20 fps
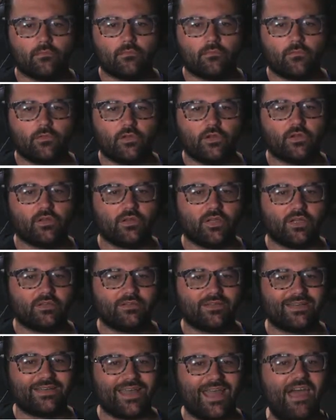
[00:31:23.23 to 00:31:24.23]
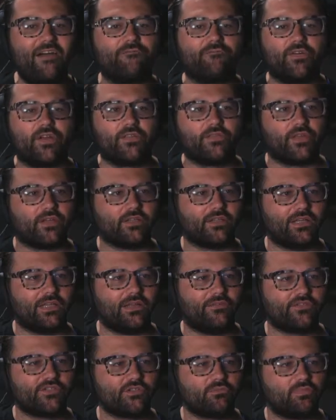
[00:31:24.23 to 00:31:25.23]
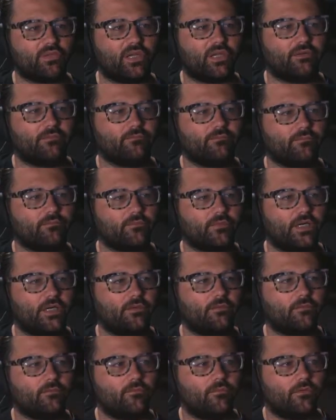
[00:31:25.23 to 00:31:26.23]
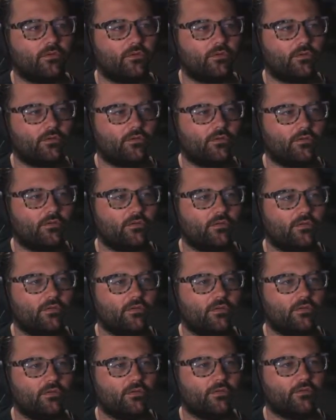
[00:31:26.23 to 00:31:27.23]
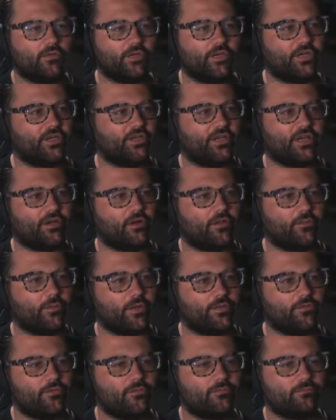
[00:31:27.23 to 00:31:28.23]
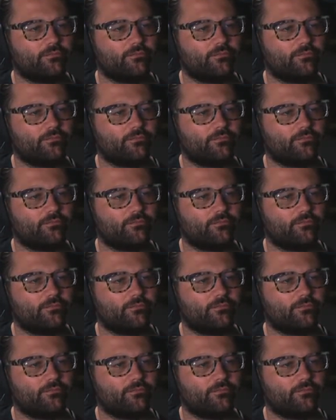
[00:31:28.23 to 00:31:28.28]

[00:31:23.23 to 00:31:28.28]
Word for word: You collected everything in the levels you played. Wow. You didn't get all the way through?